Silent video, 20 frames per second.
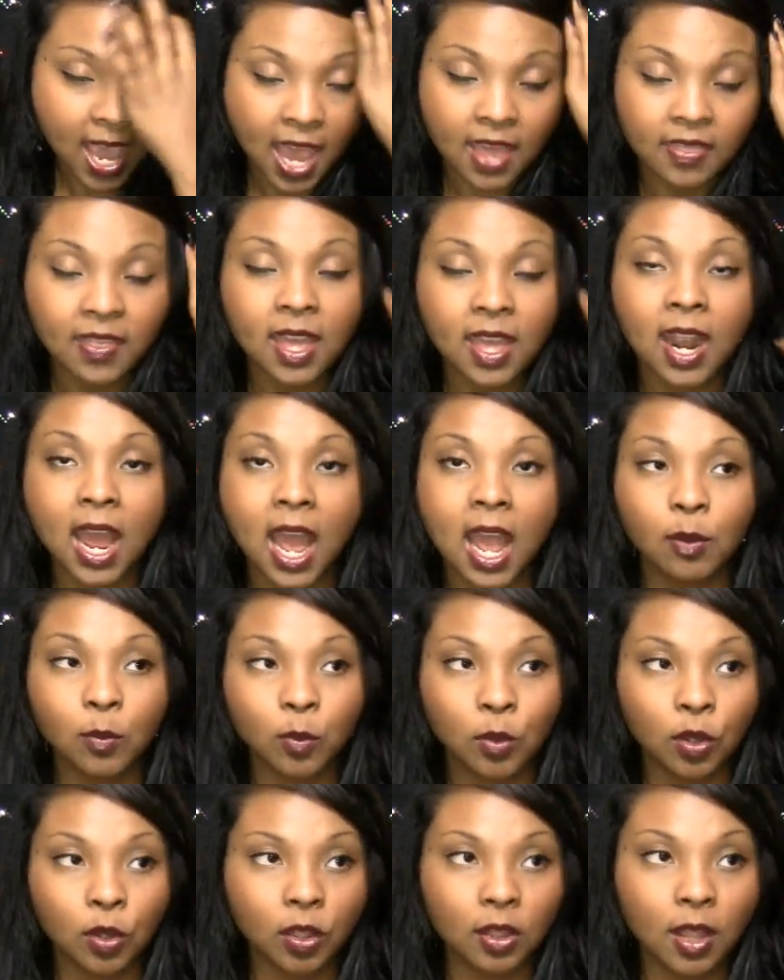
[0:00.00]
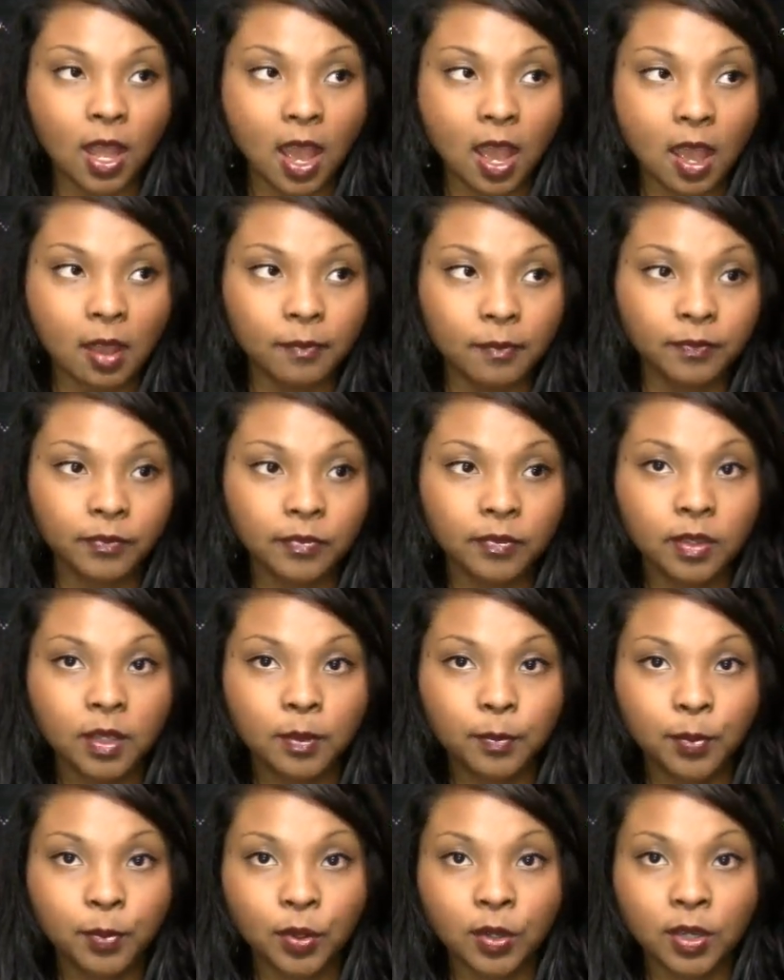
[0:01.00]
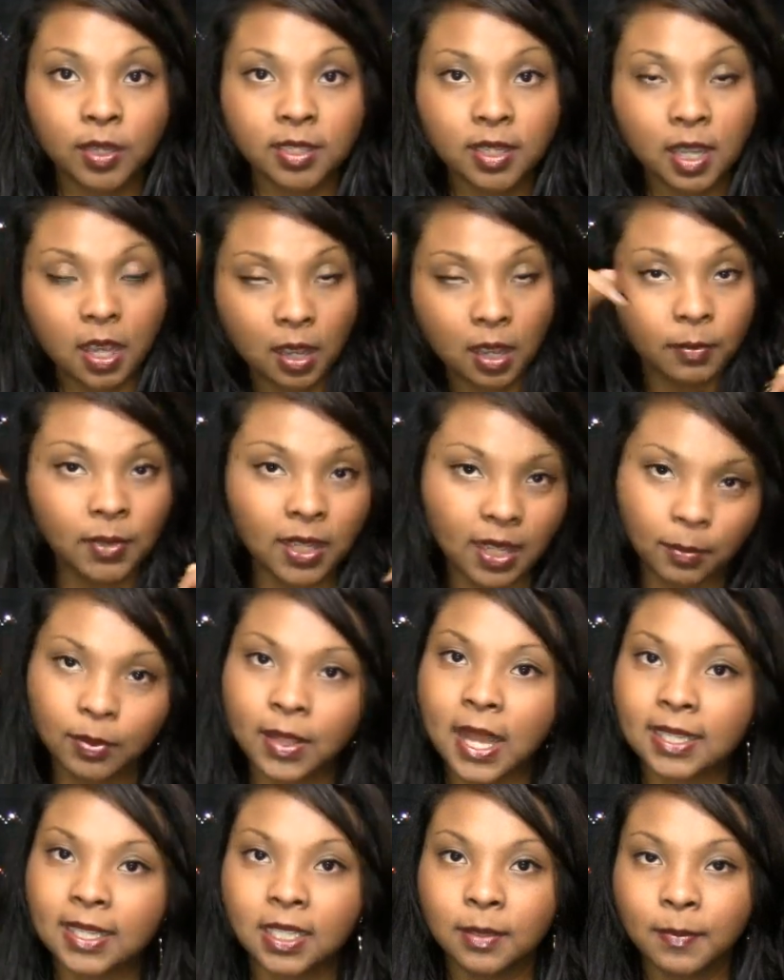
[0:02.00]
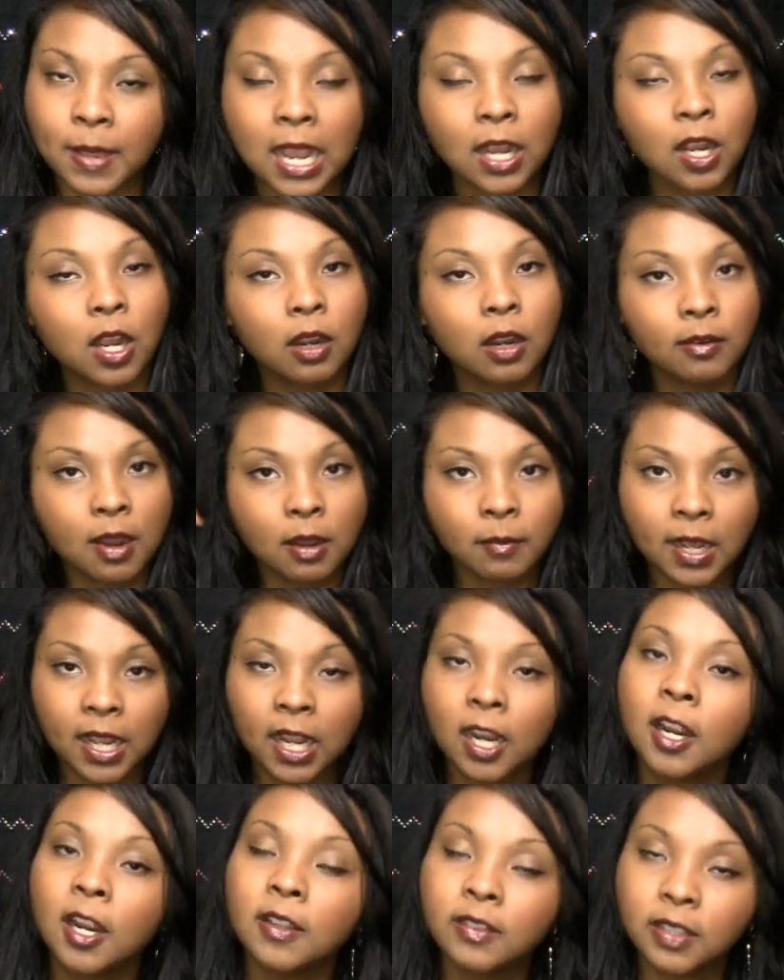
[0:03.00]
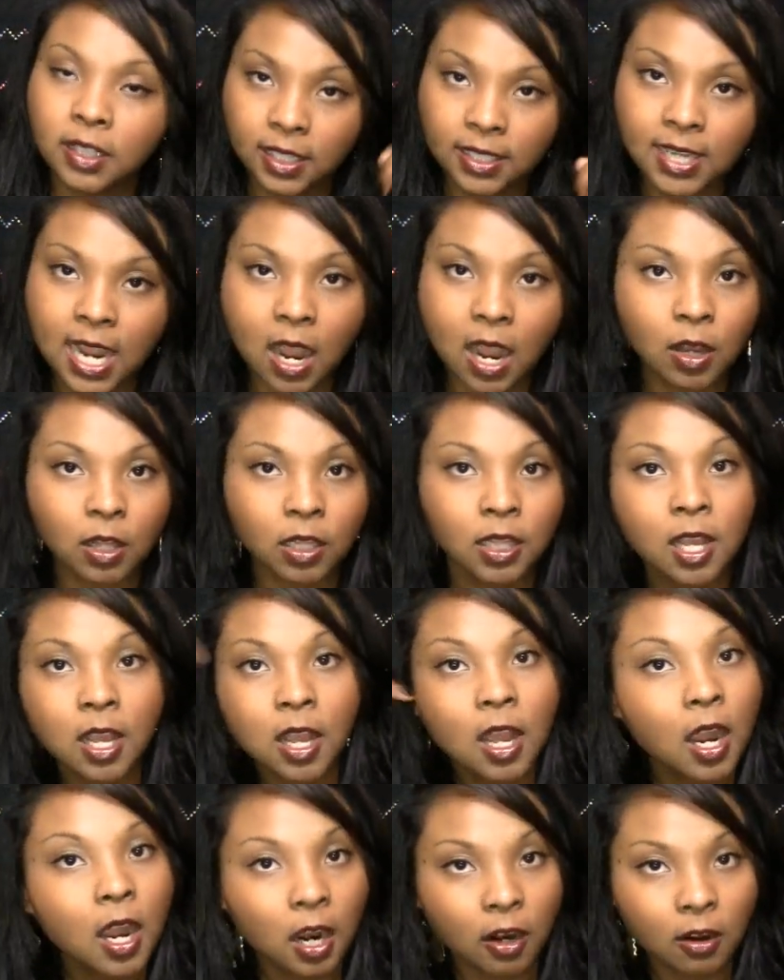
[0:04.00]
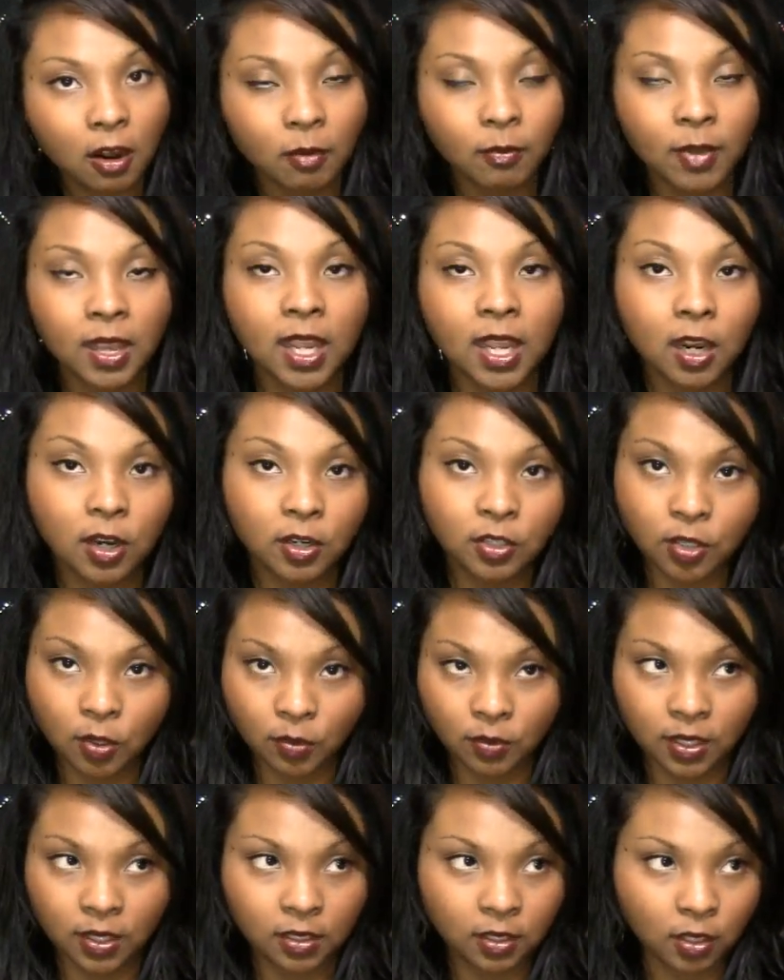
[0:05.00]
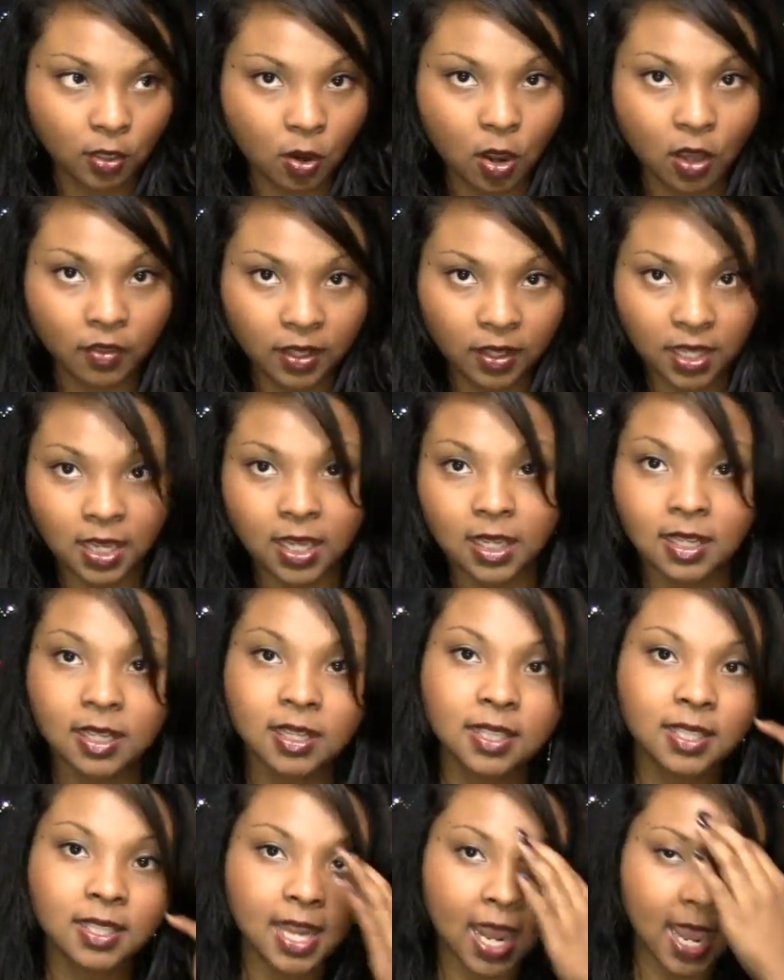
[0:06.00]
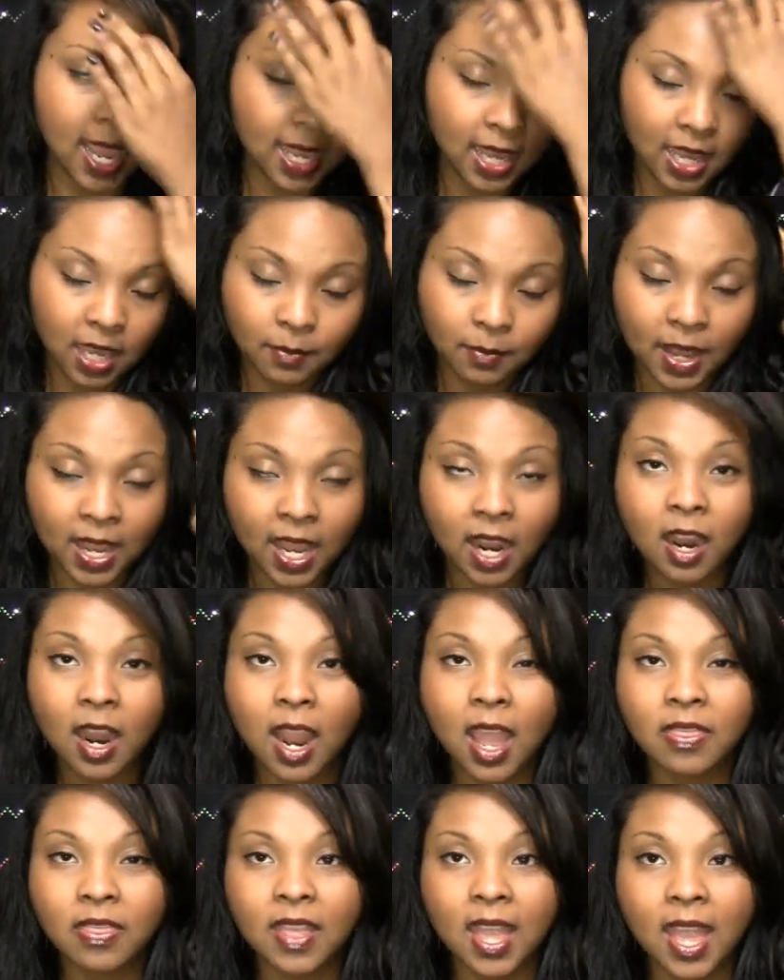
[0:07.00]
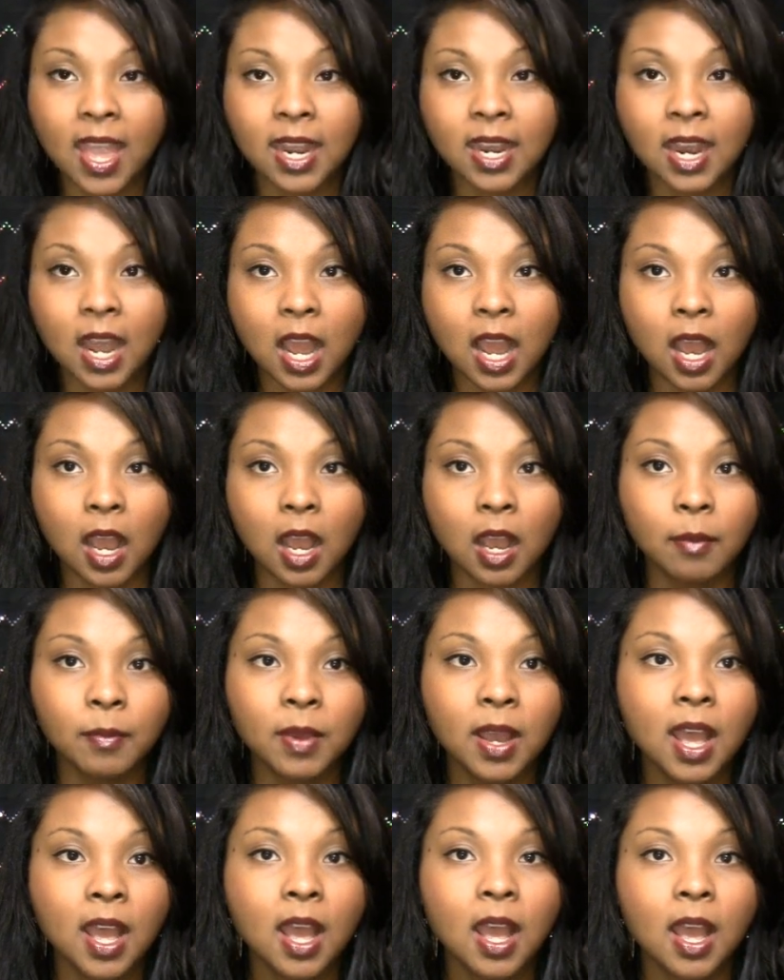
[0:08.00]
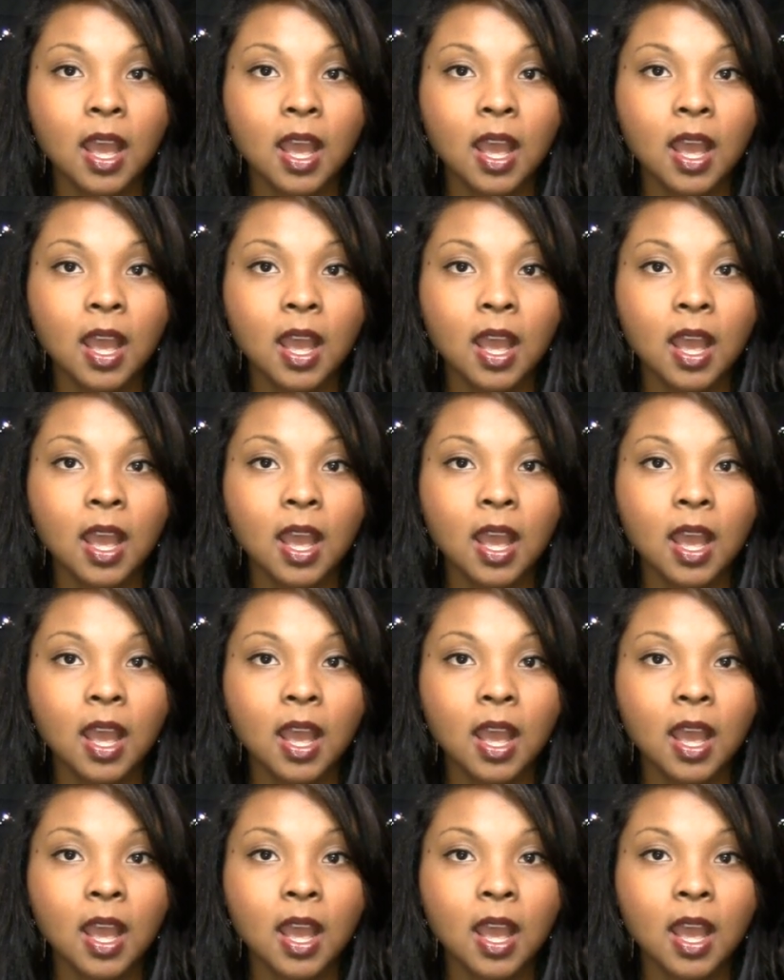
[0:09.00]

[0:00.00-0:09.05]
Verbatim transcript: And then I will um, put um, like a plastic bag around my hair and then a towel around my hair so that, you know, all the heat can stay in my hair. And then um,